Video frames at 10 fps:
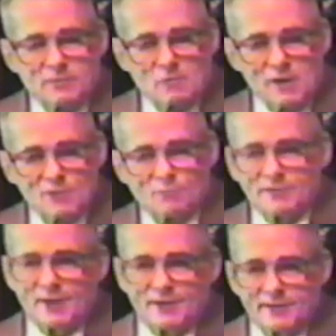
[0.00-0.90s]
that
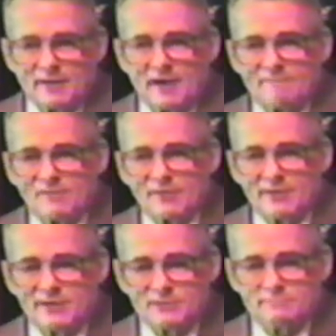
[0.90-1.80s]
Christ would not only die for
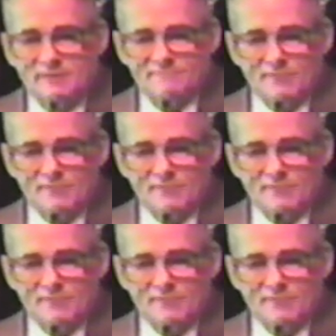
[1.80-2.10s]
the nation,